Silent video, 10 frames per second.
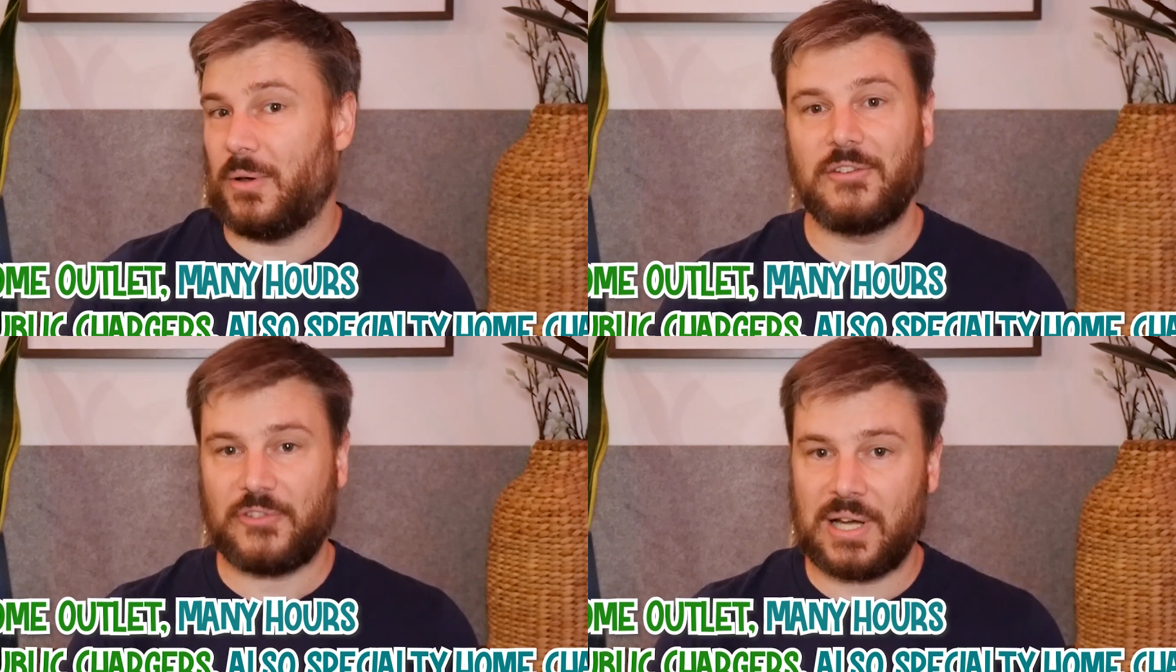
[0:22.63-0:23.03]

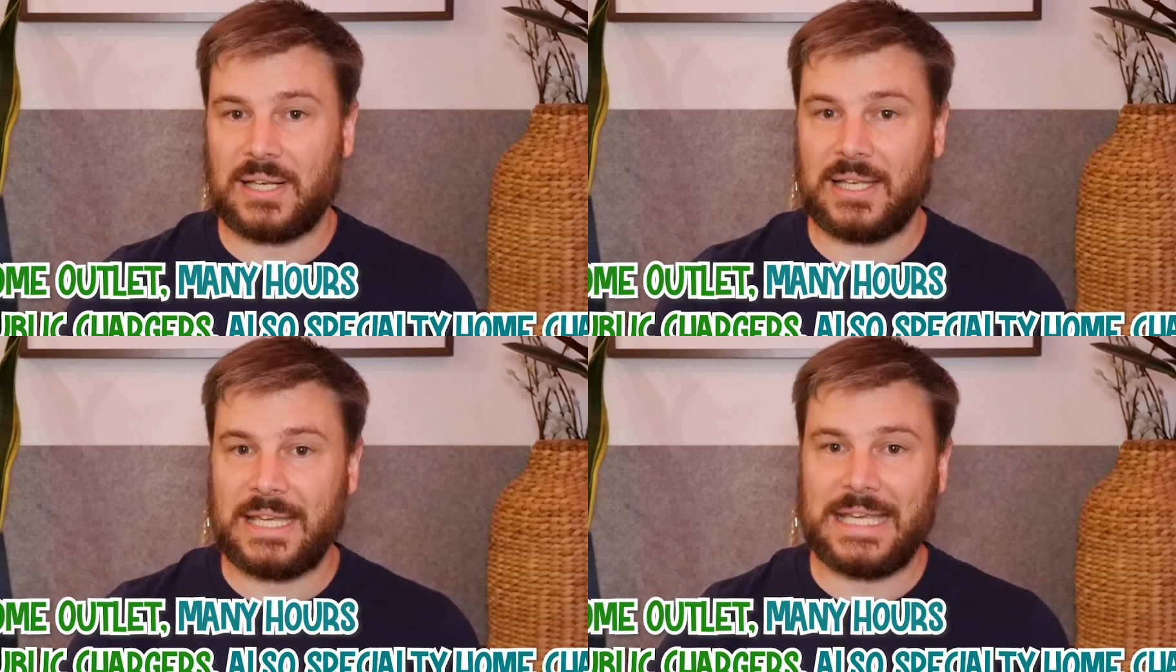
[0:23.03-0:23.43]
And
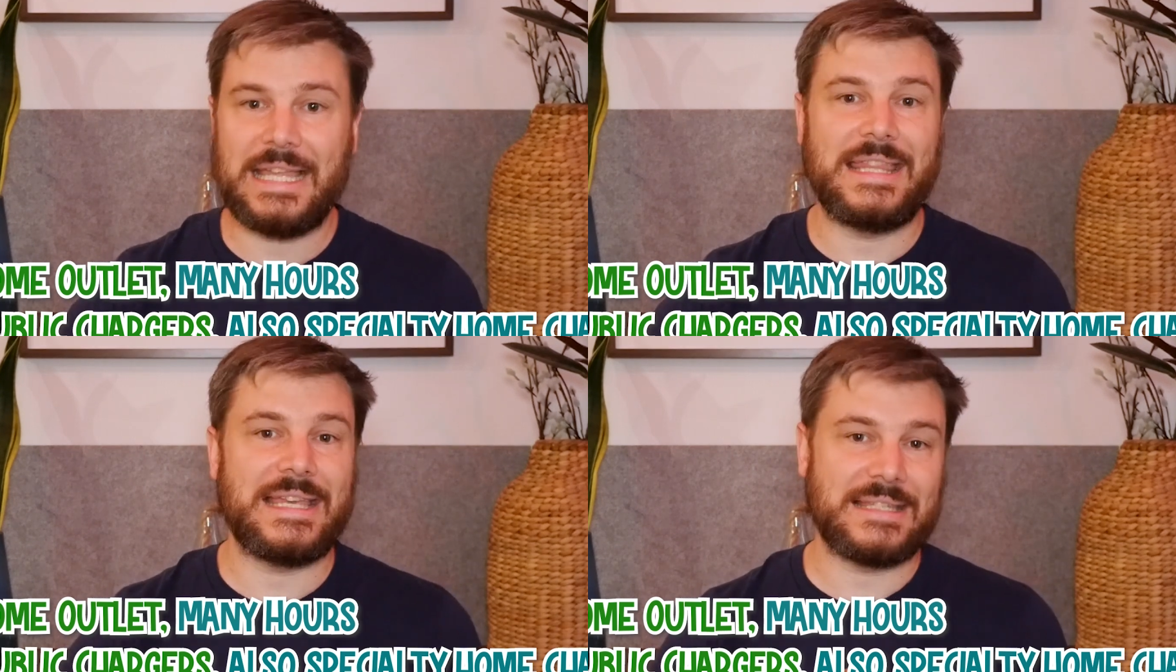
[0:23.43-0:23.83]
finally,
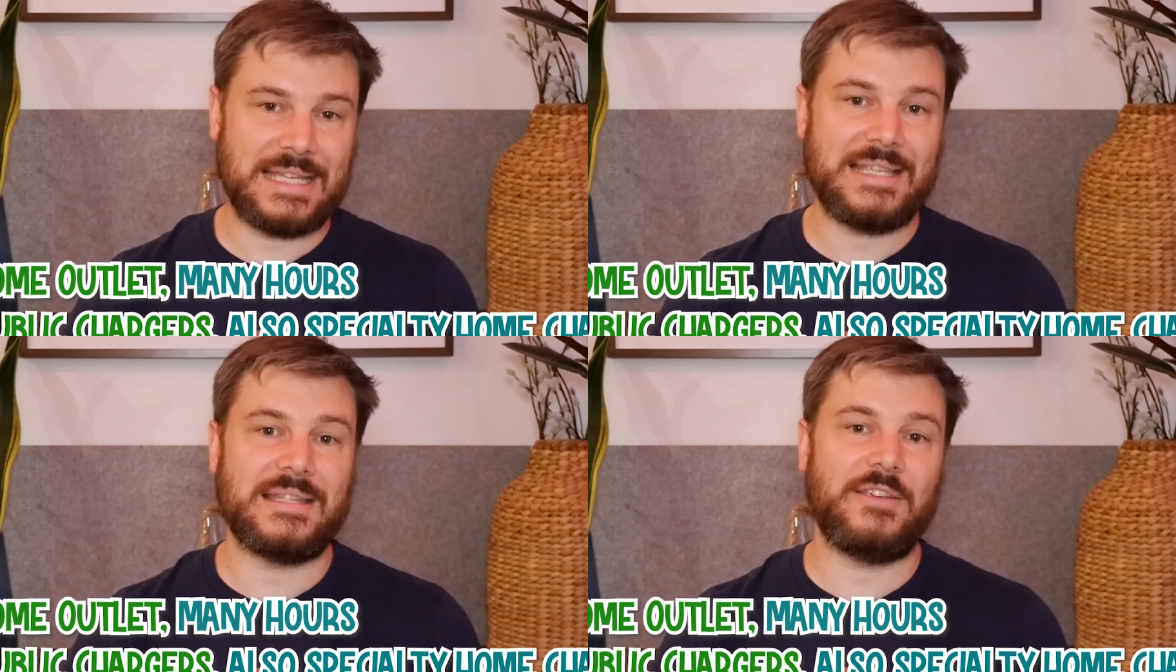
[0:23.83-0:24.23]
there's
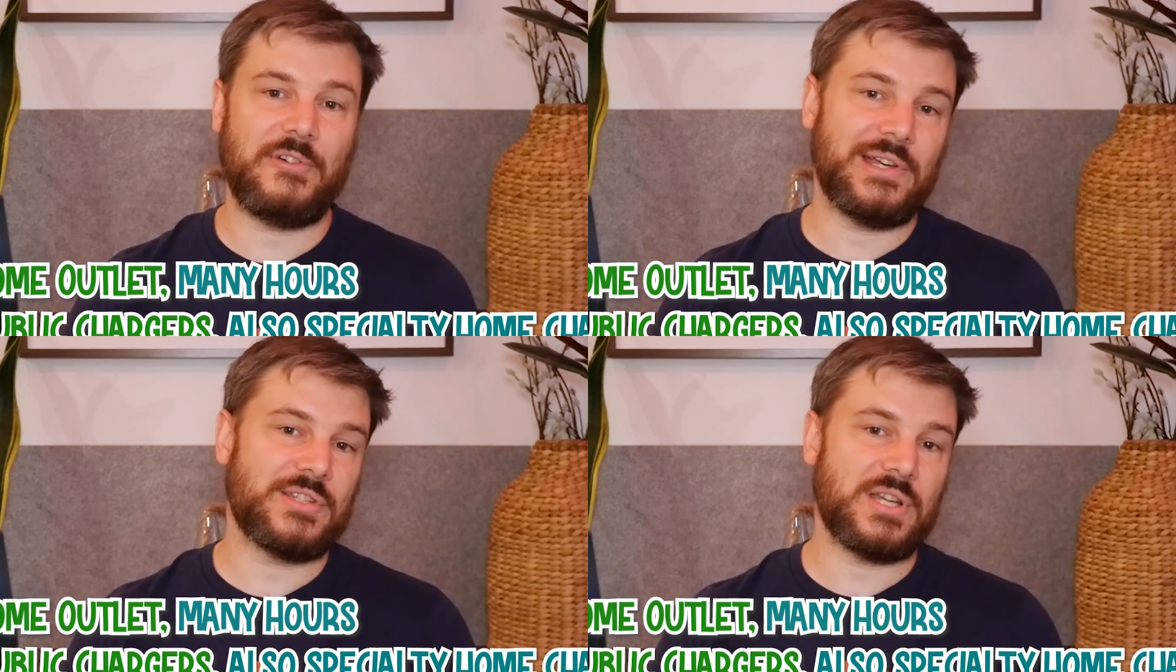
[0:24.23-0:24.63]
DC
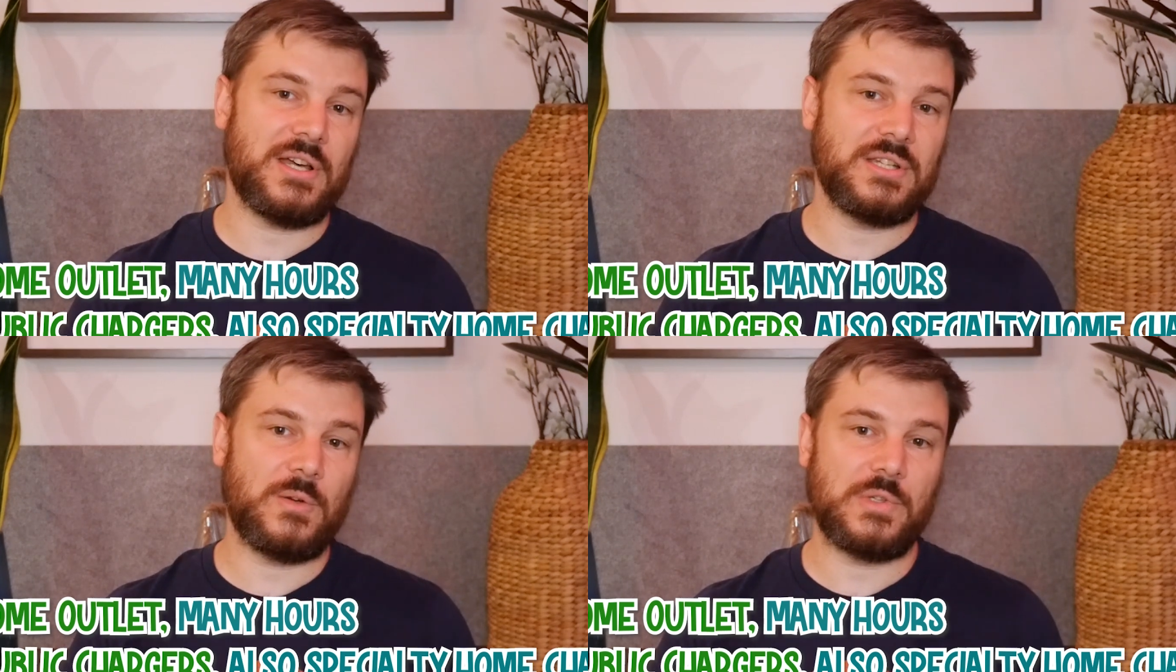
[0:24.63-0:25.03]
fast
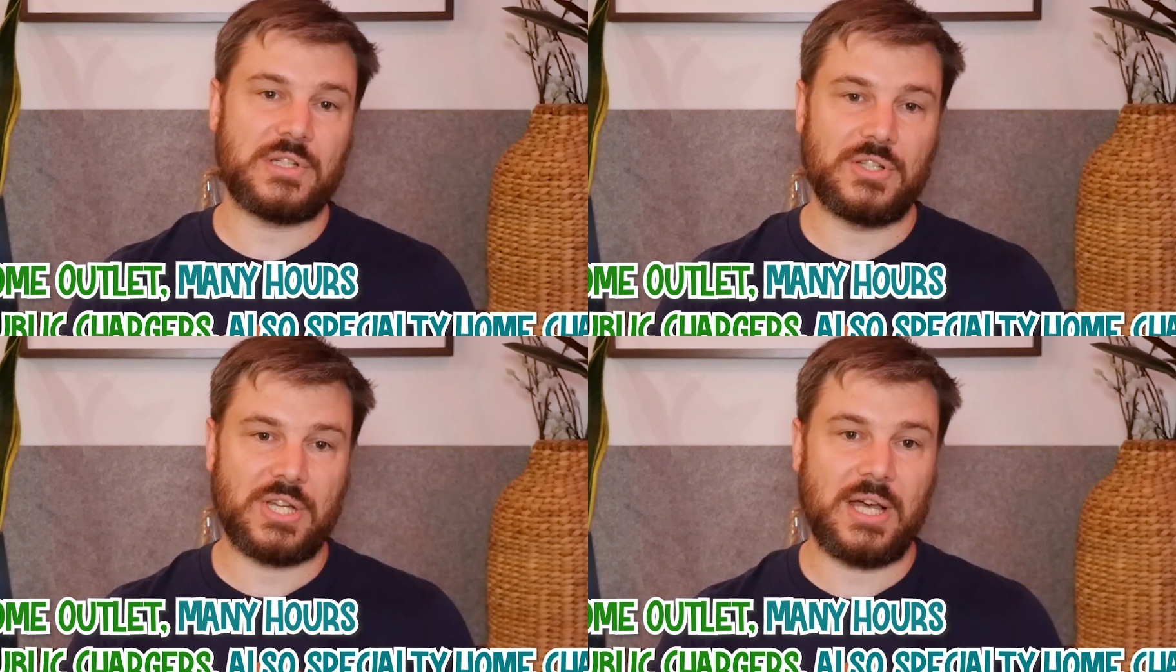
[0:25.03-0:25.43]
charging, which
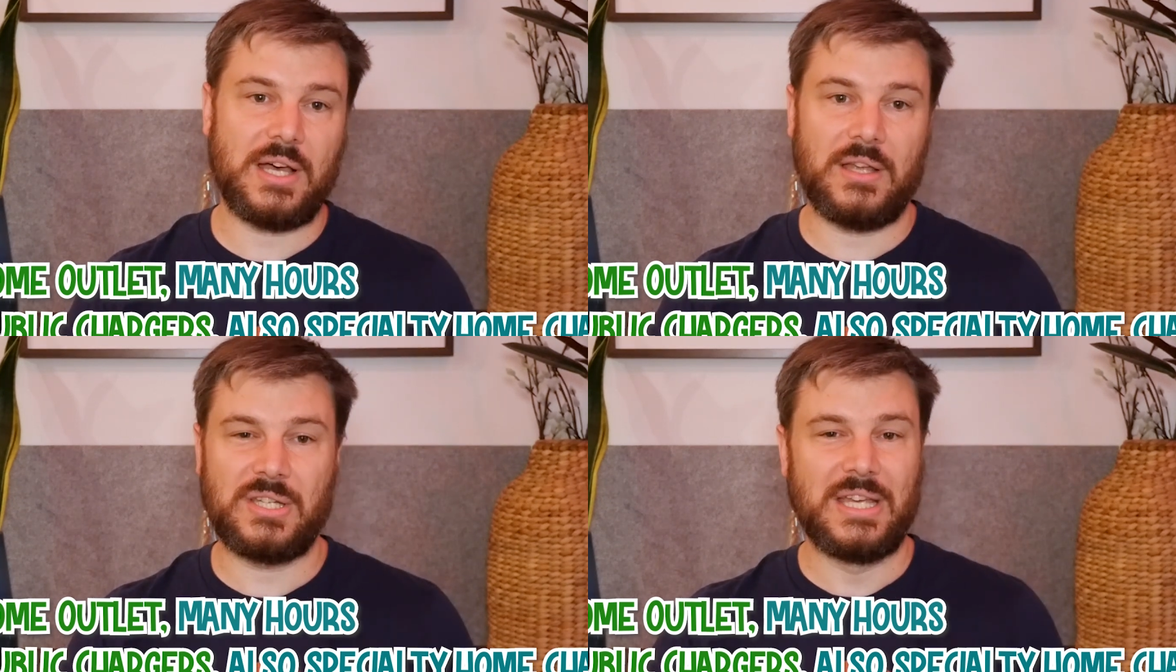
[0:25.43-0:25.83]
can
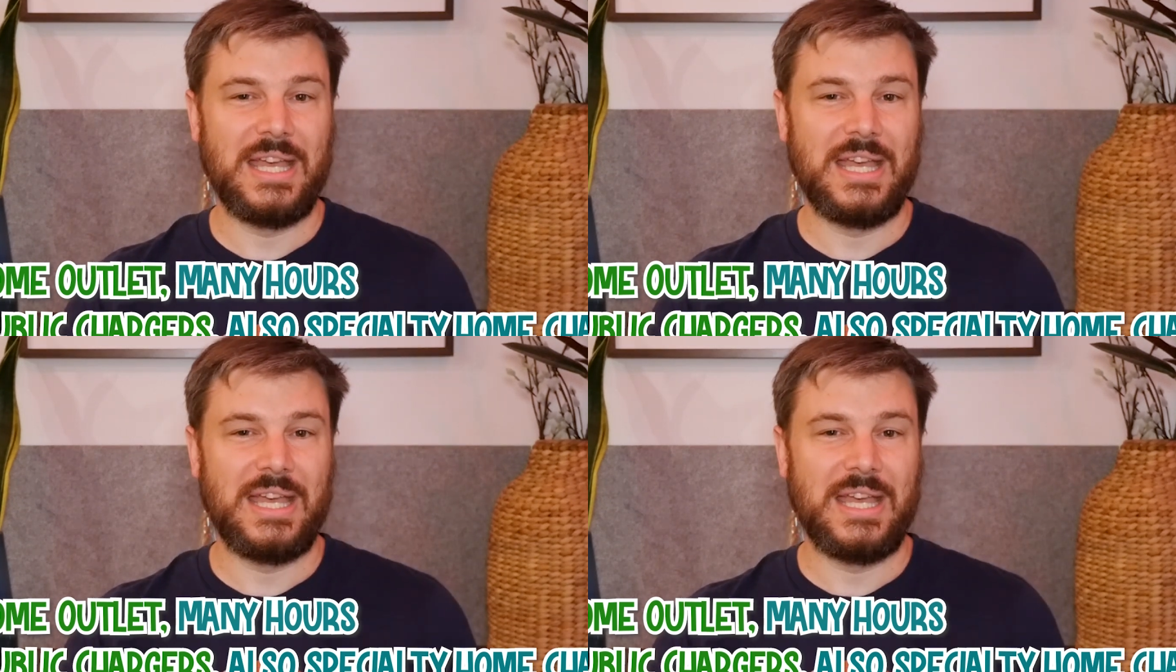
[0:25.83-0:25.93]
charge